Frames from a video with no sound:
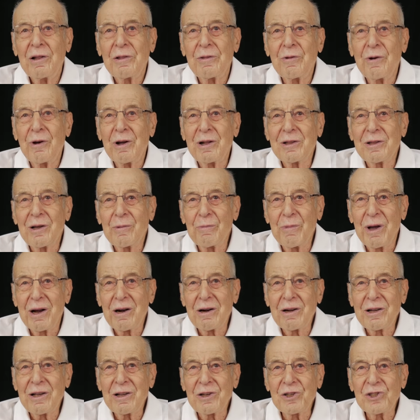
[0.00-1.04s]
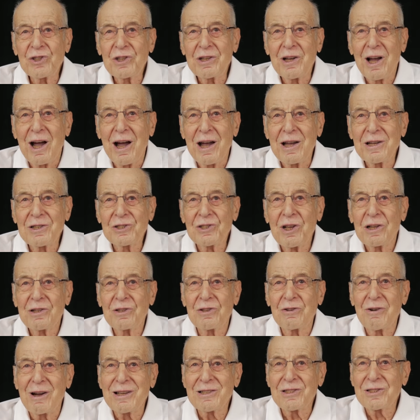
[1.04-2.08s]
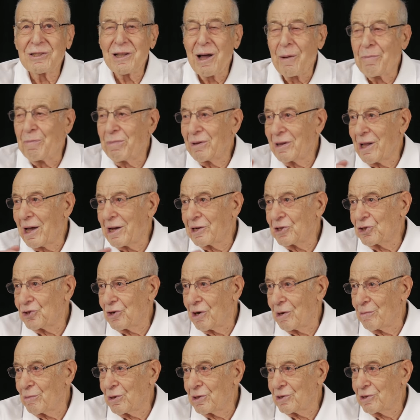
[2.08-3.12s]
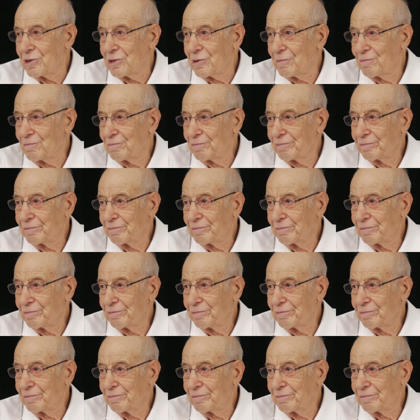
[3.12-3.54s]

They were the American GIs dressed up like Germans.